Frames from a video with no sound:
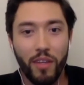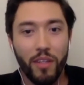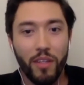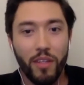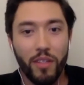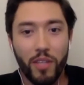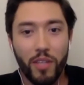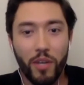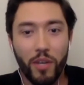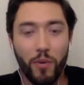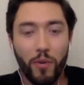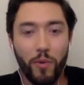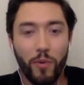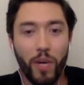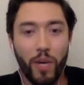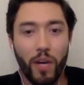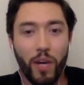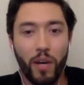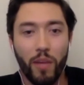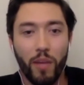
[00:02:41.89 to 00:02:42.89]
So
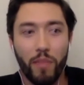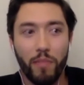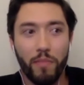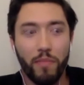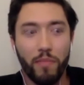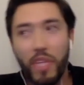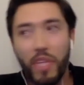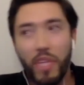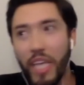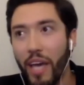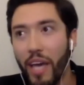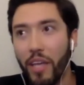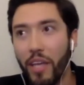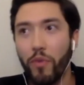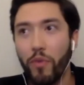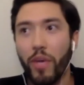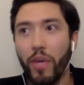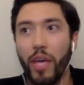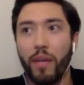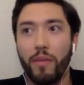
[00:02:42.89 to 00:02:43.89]
yeah,
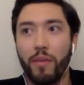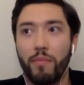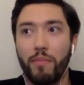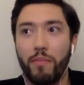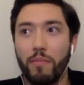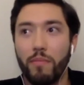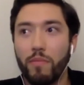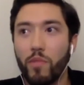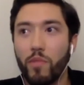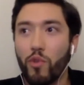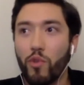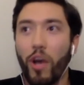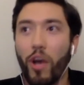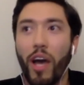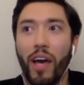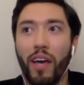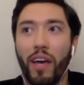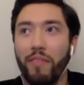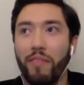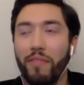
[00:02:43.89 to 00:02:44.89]
you can
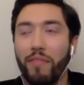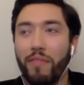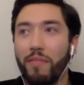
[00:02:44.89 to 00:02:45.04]
drive